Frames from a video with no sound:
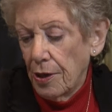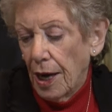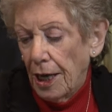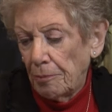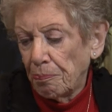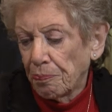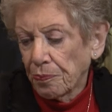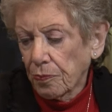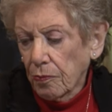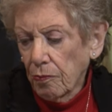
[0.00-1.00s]
um,
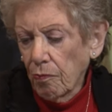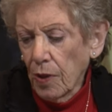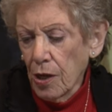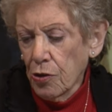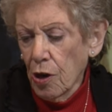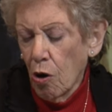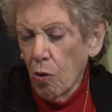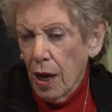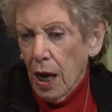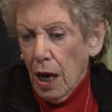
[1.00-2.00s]

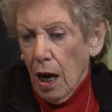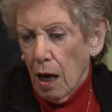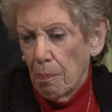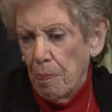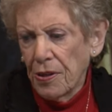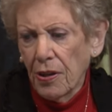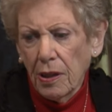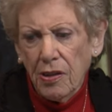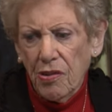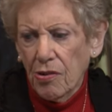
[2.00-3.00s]
so,
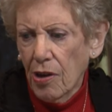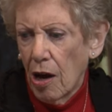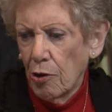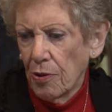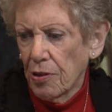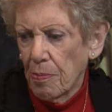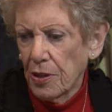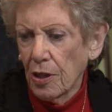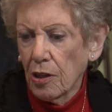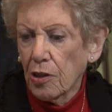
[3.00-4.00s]
basilicas, there's hundreds of
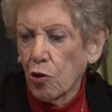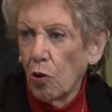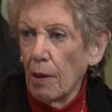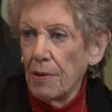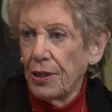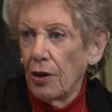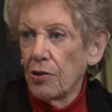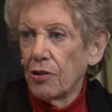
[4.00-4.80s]
basilicas. So, let me tell you